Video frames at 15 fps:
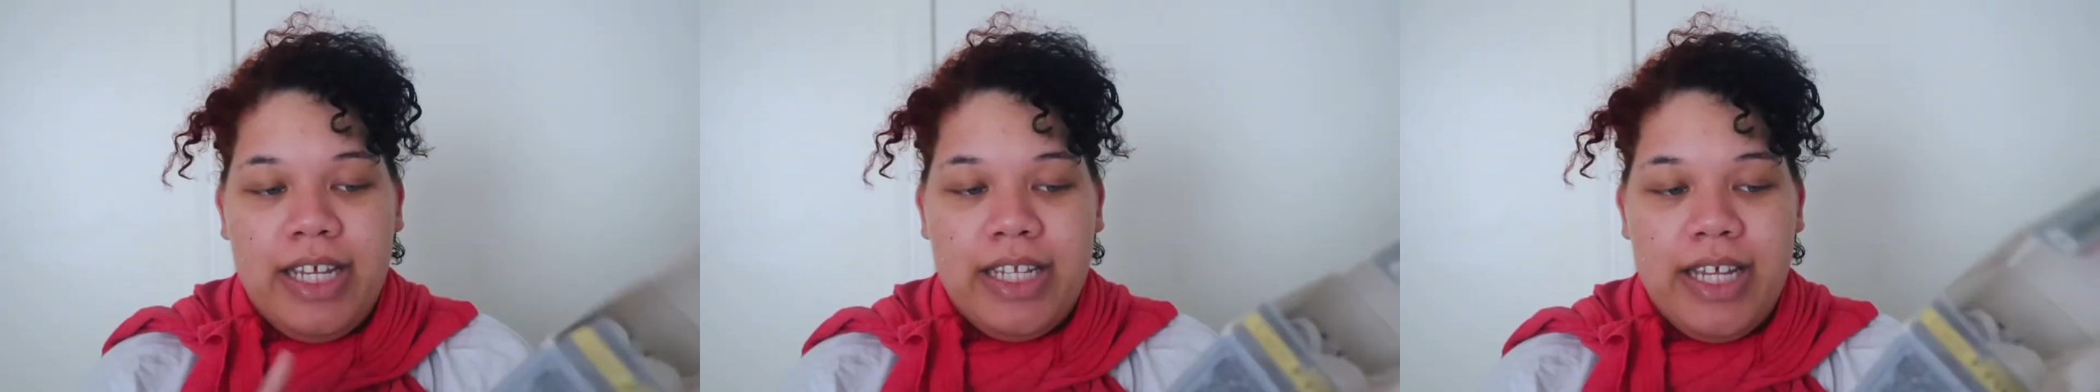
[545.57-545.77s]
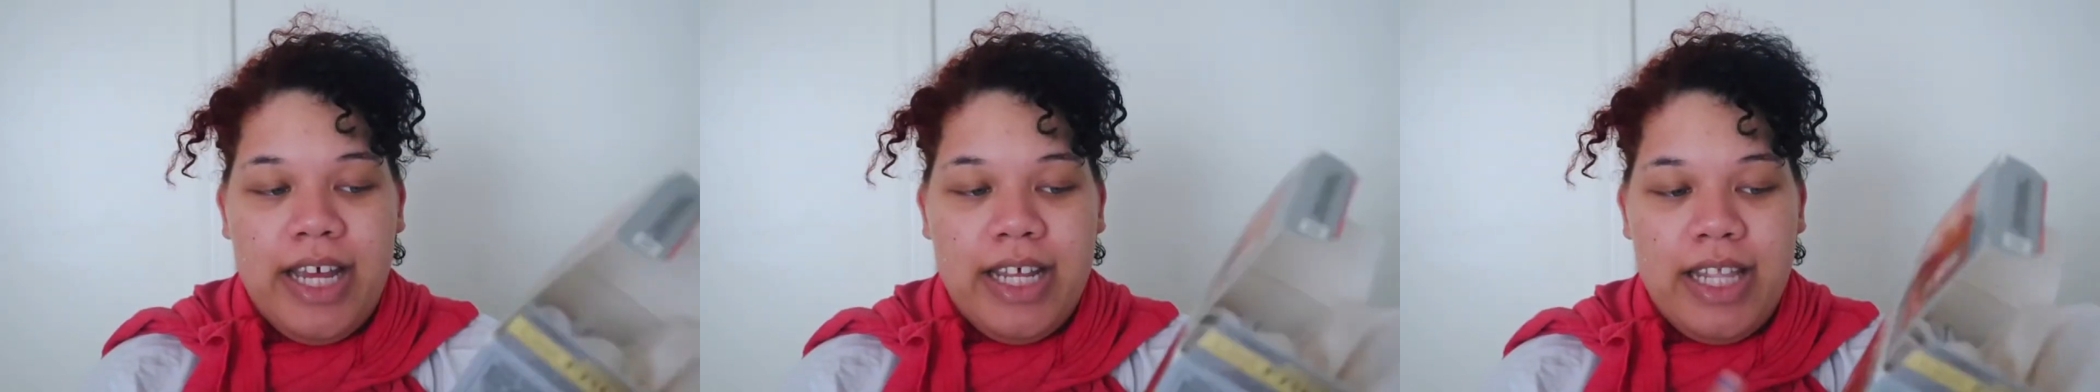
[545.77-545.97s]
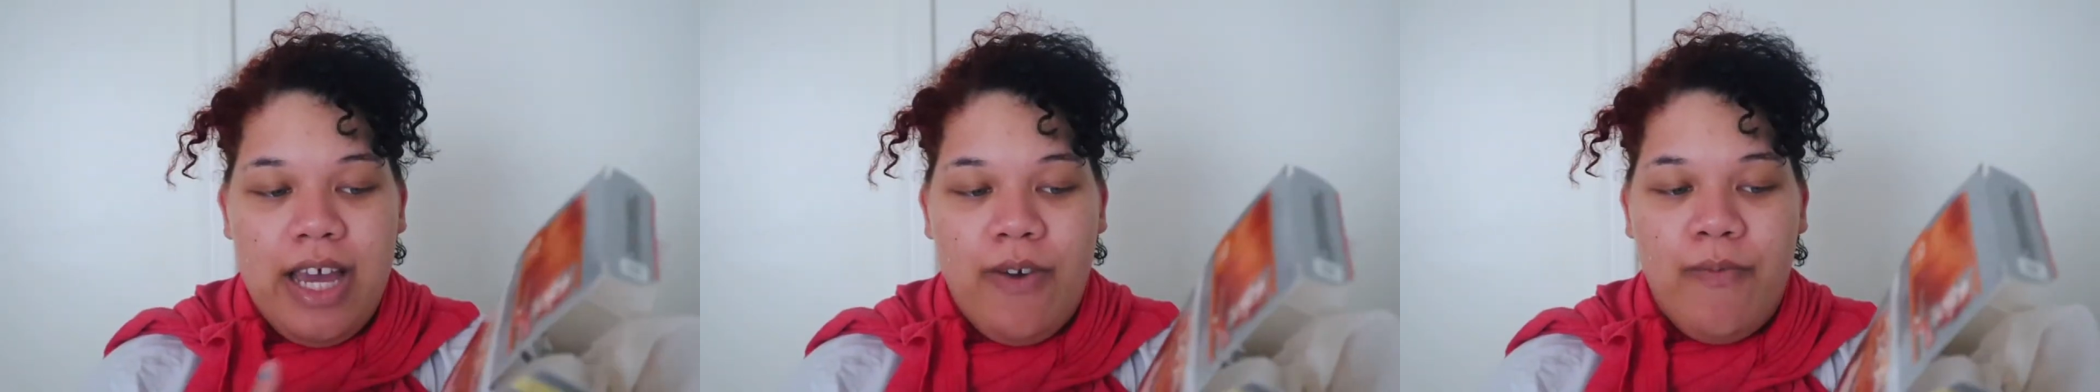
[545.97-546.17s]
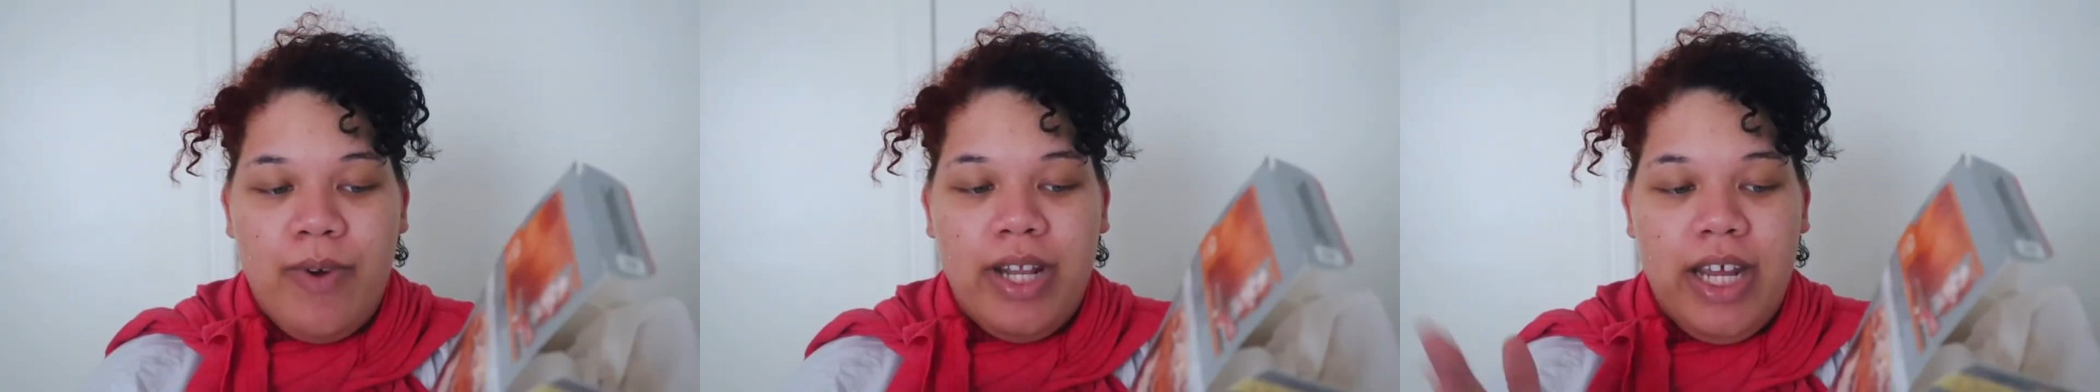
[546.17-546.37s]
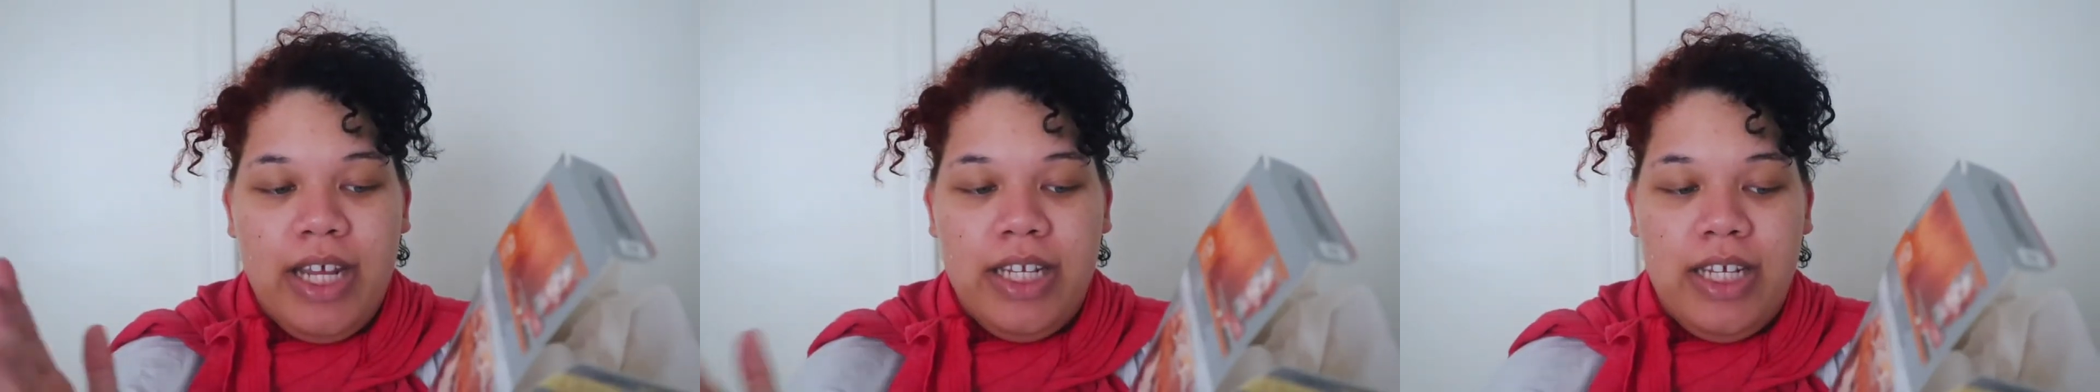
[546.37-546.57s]
said that
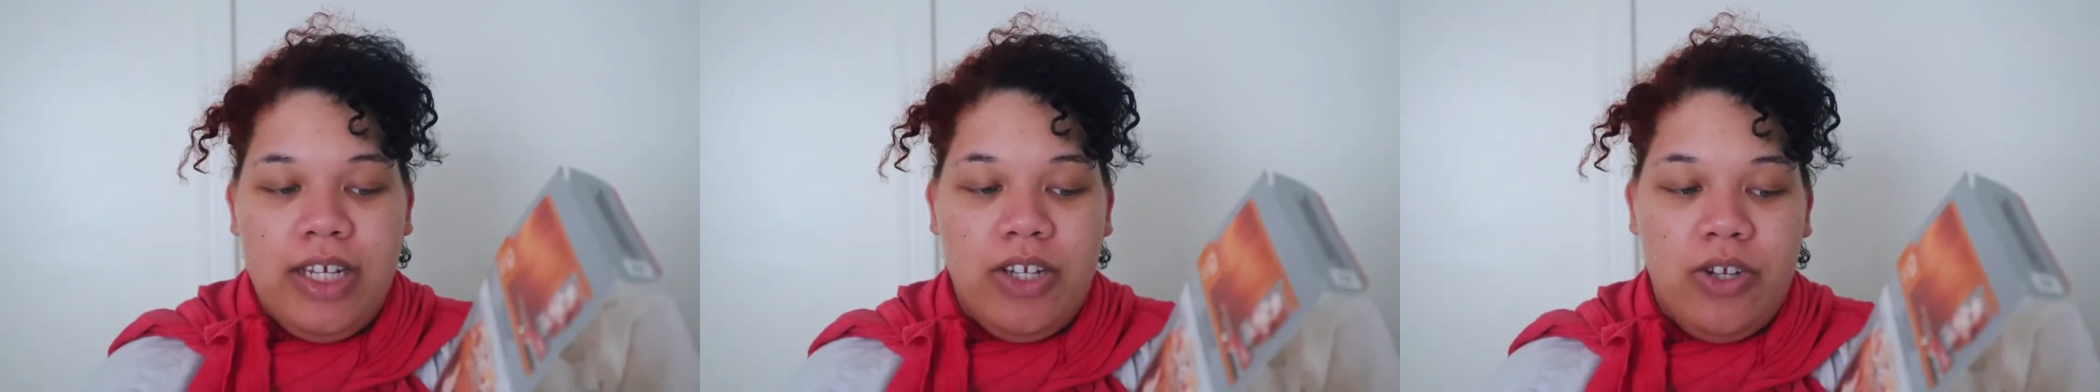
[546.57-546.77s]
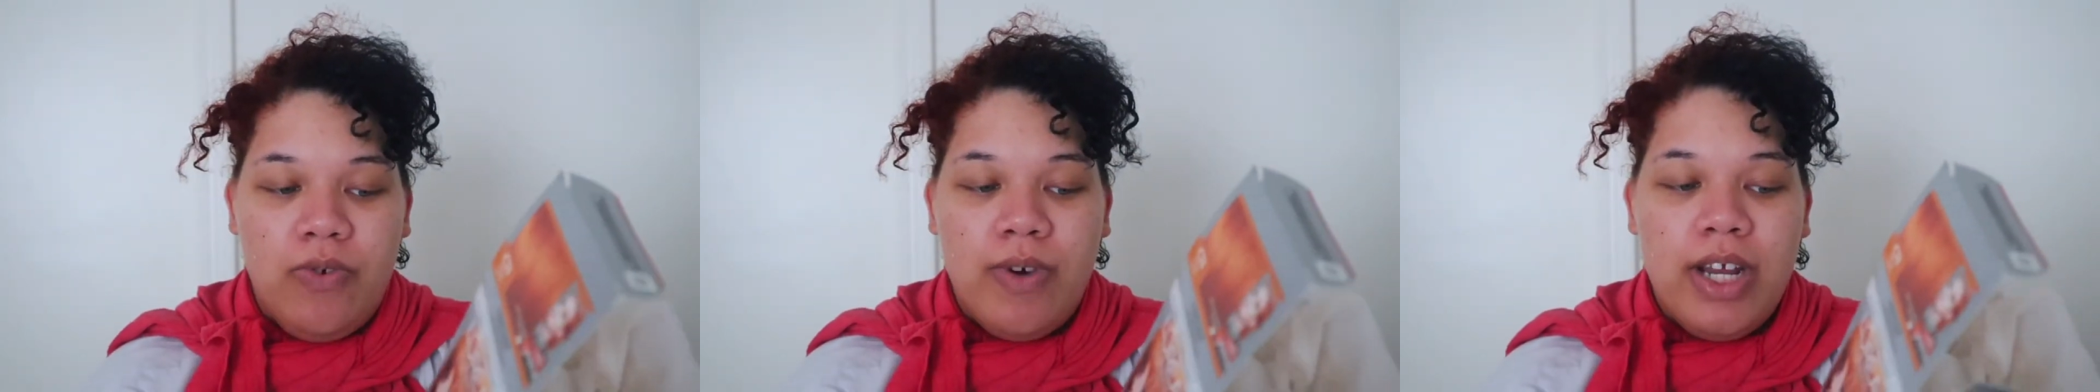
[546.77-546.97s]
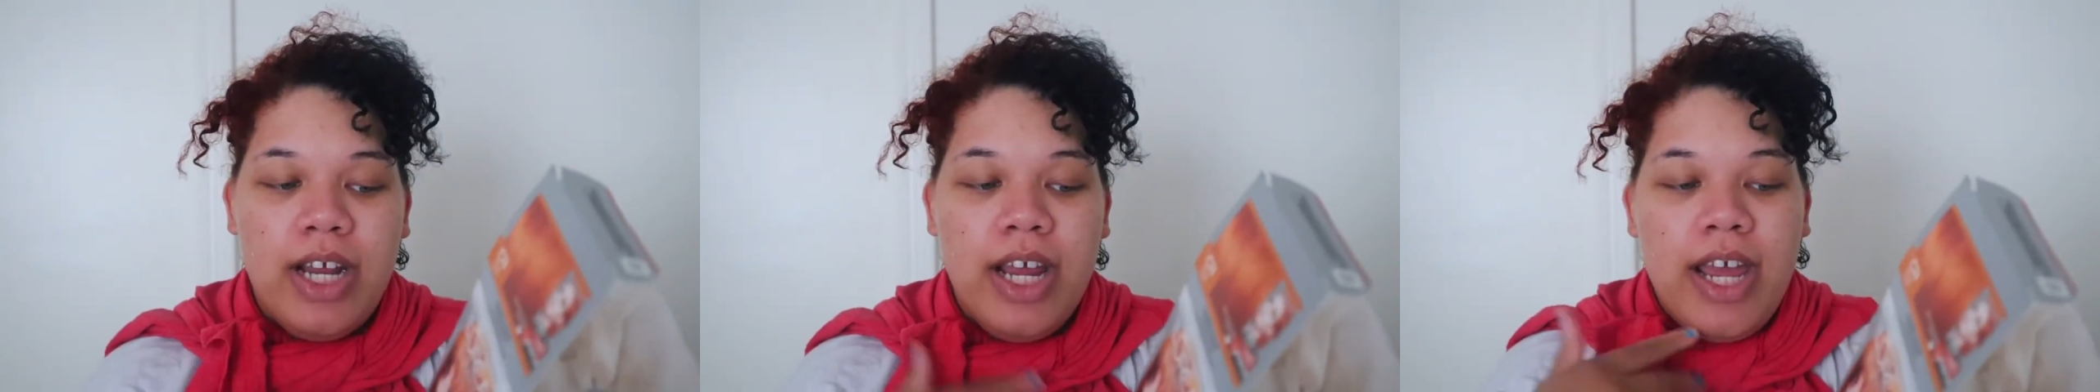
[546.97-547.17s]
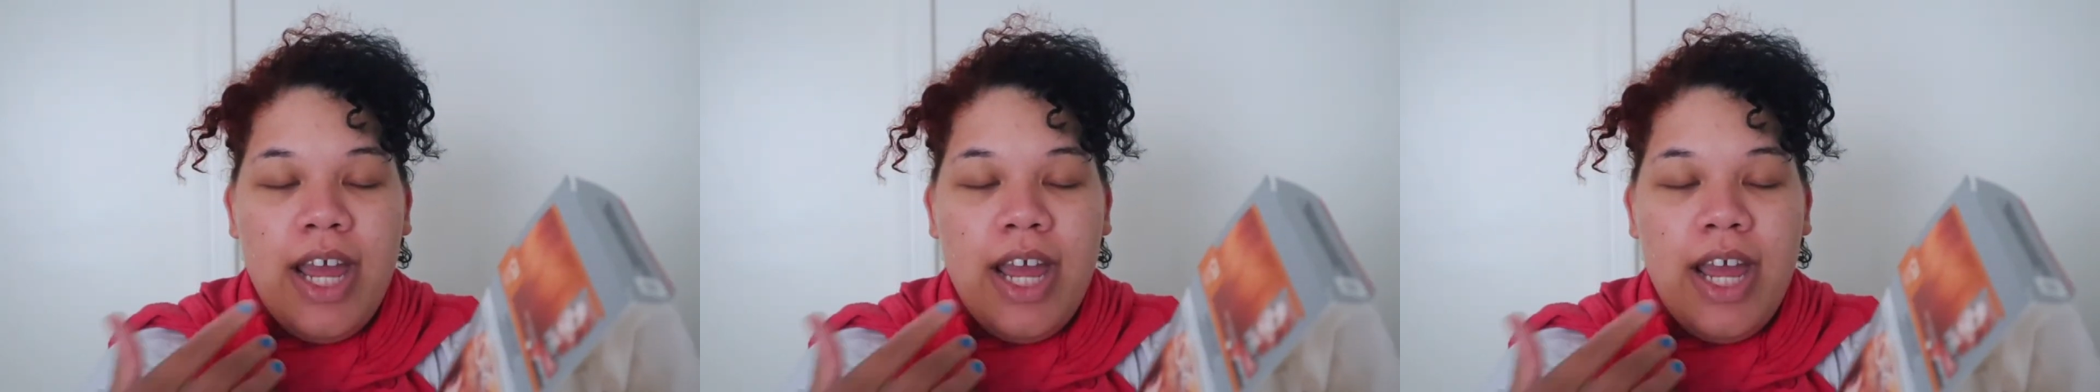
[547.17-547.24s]
when they did do it